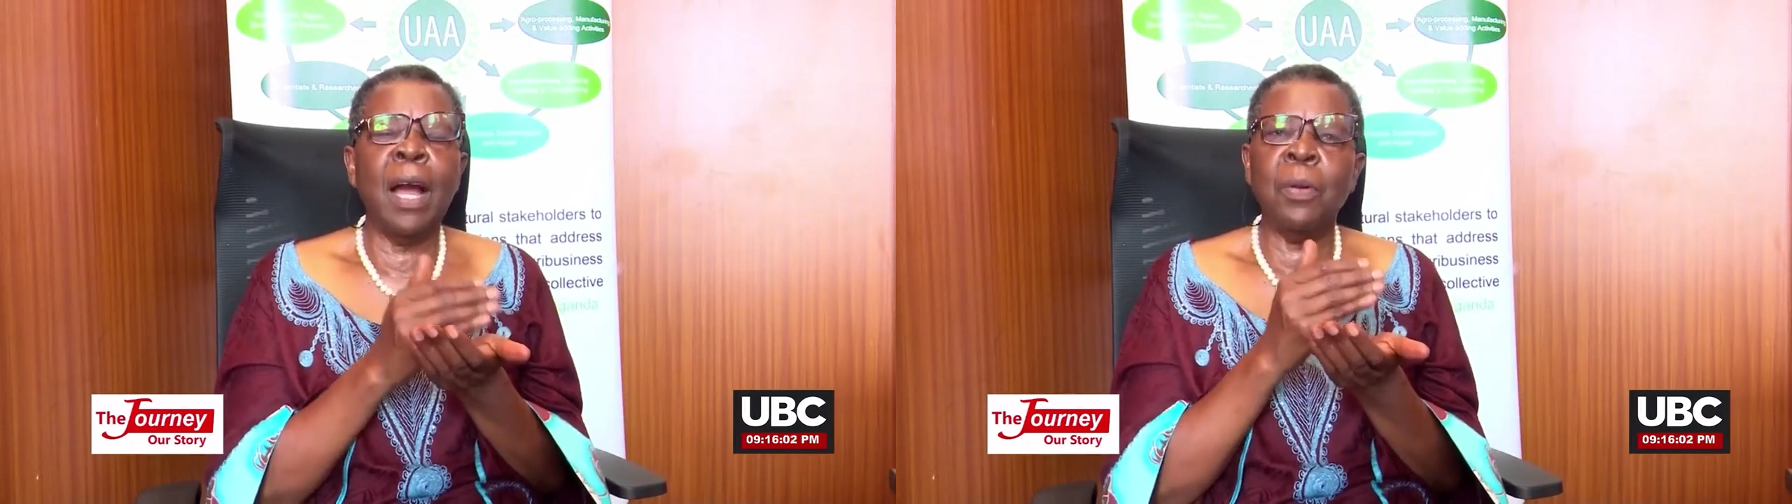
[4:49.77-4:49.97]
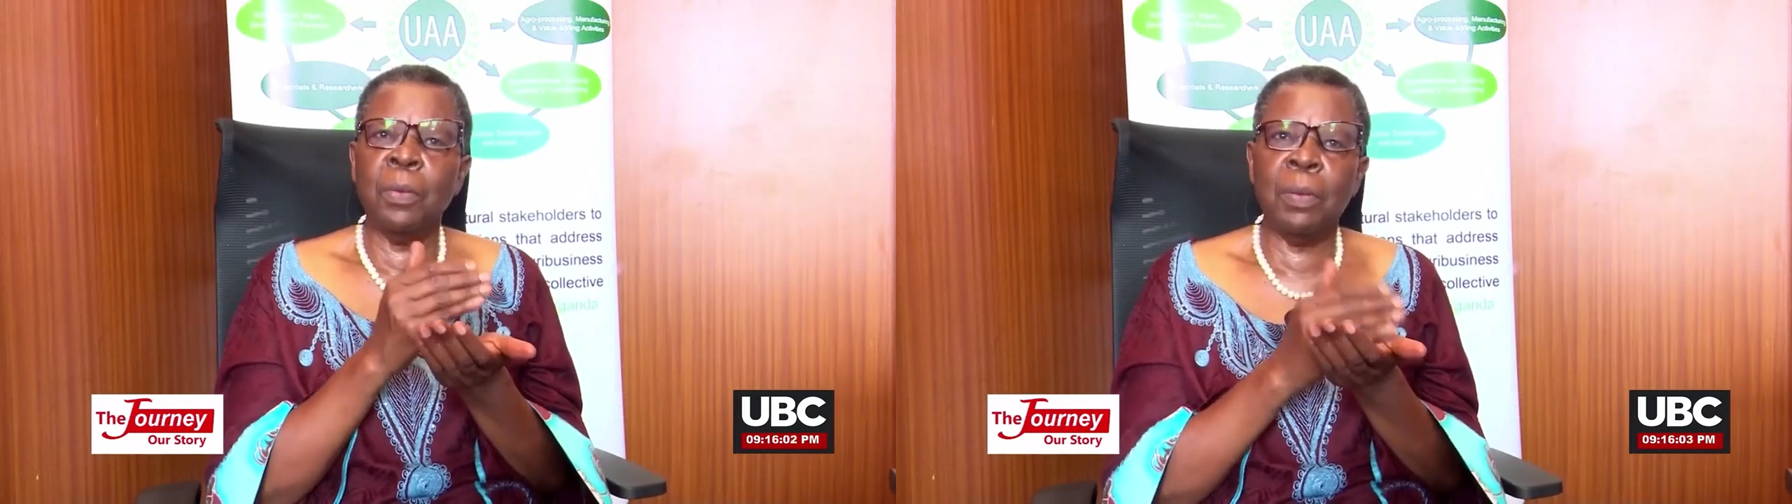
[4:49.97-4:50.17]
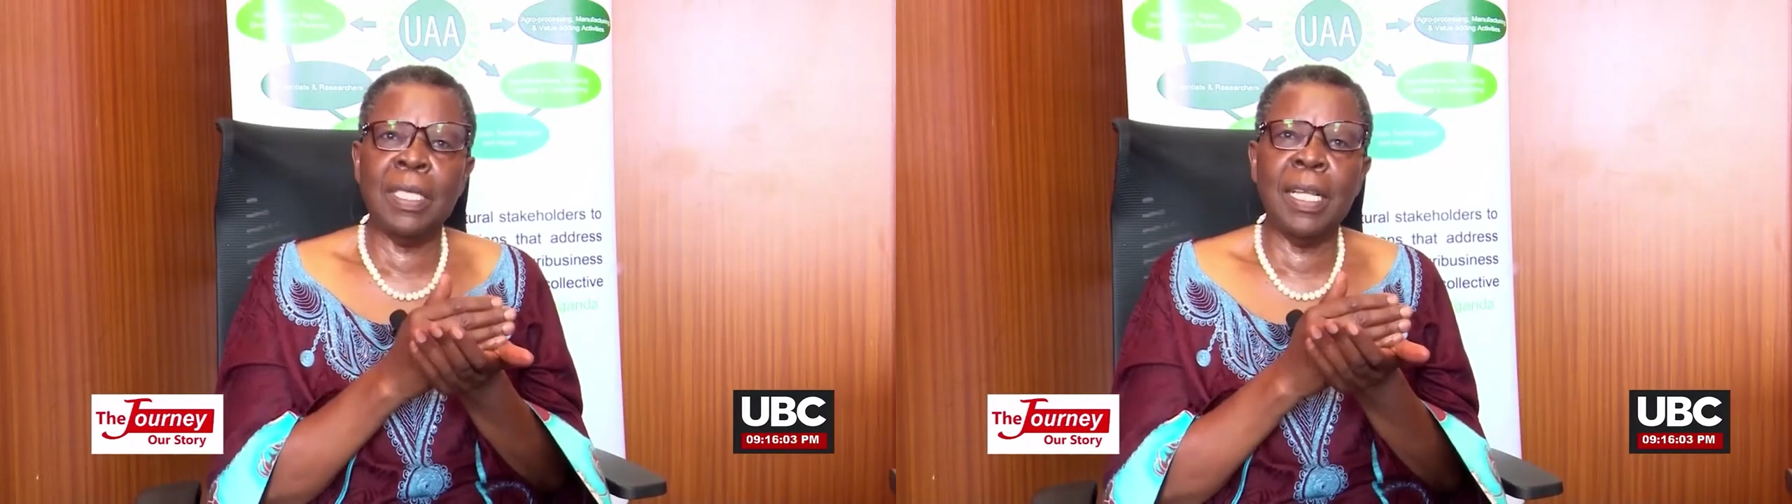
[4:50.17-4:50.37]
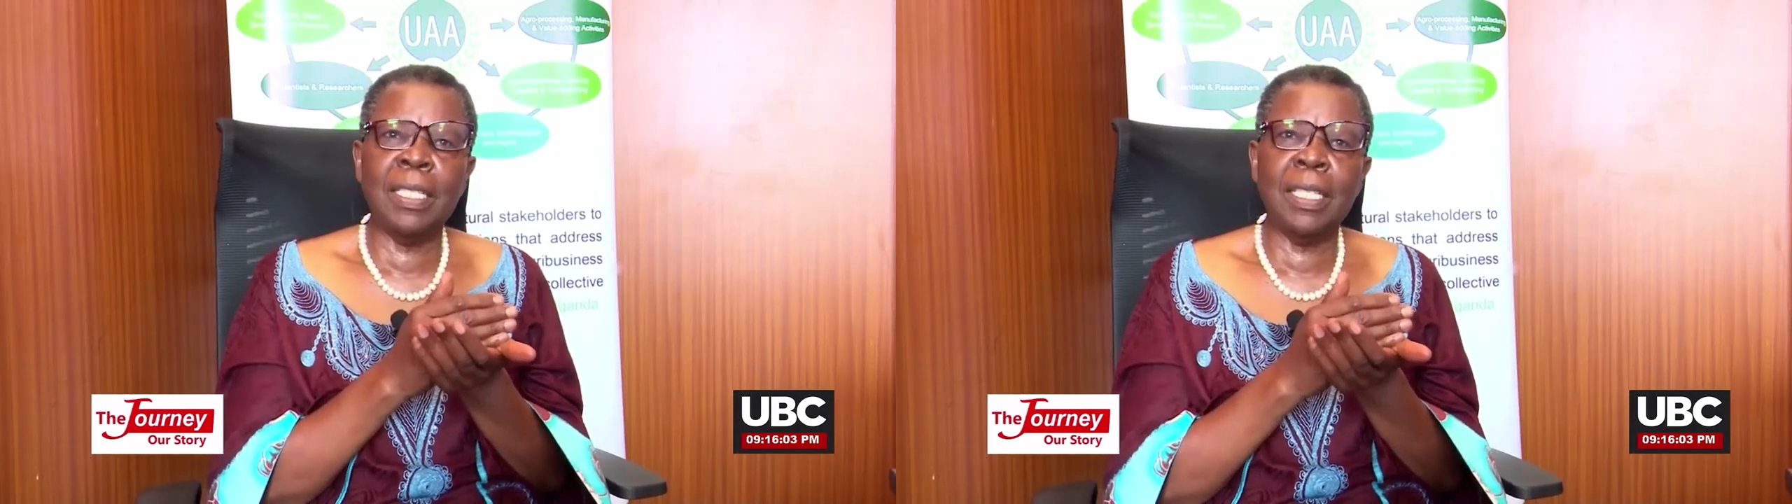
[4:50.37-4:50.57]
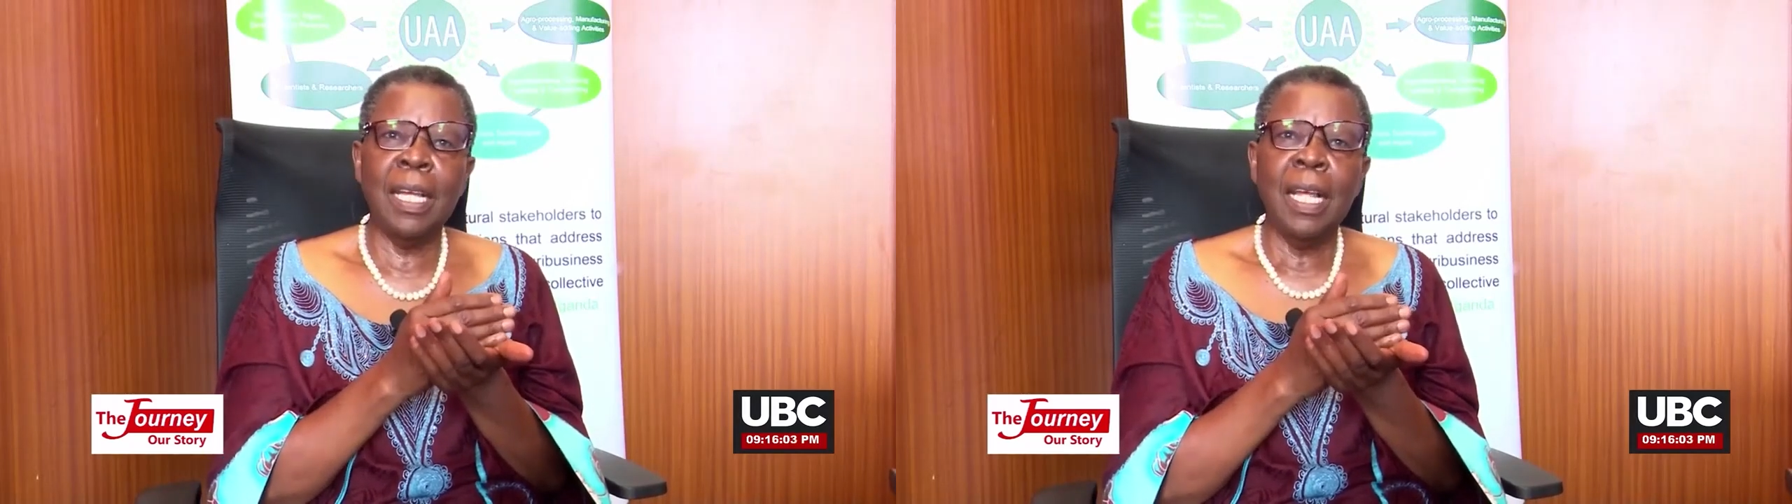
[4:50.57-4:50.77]

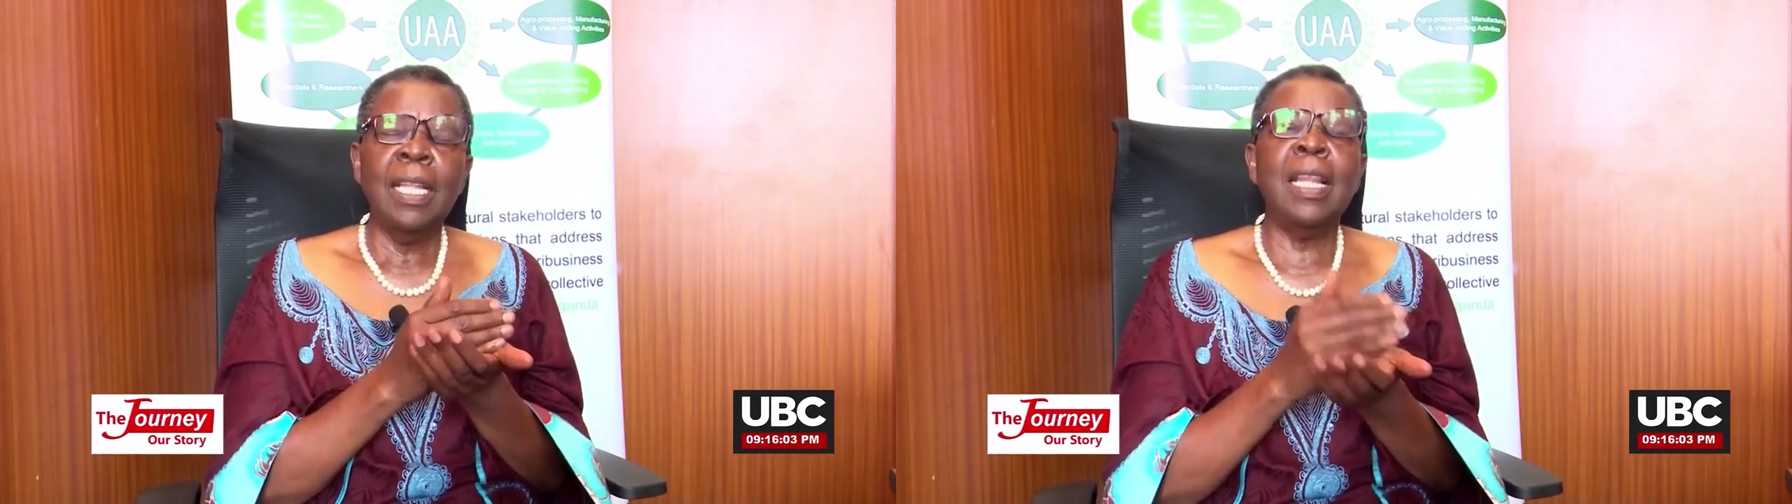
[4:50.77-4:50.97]
agribusiness,